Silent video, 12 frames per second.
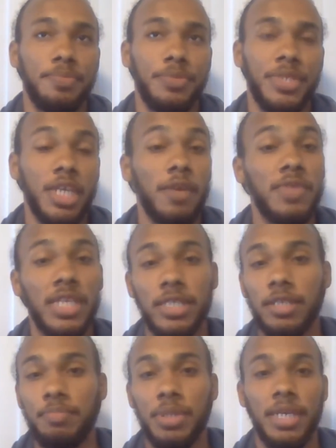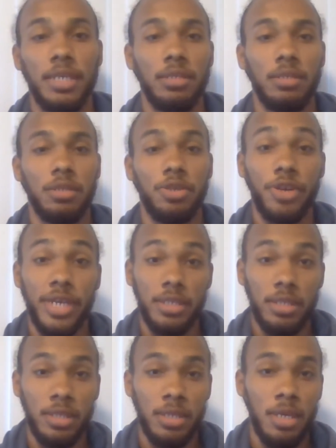self-discipline,
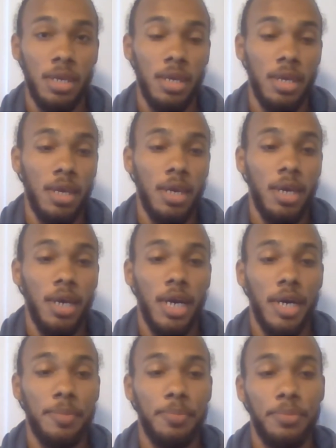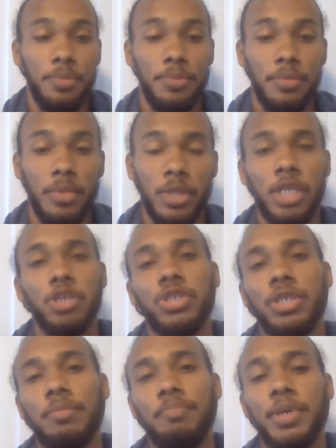grace.
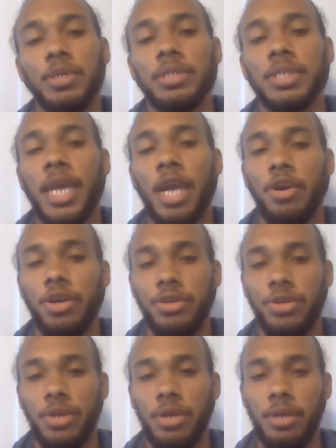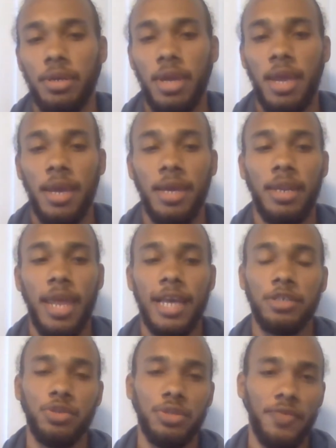Leadership builds character, and
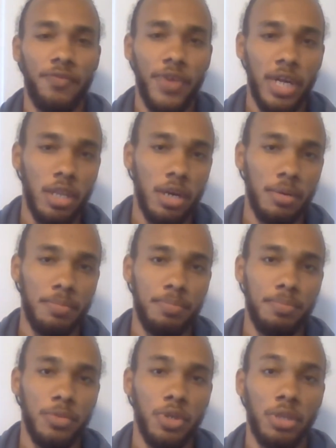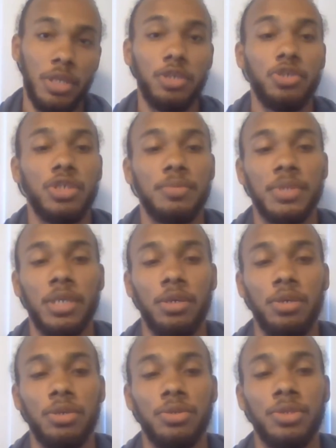as you develop your leadership
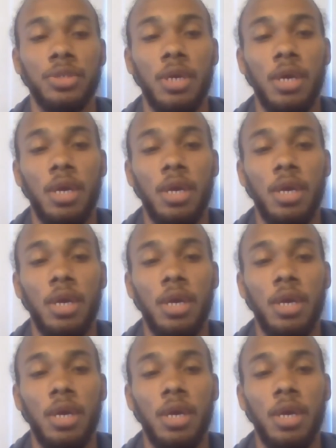skills,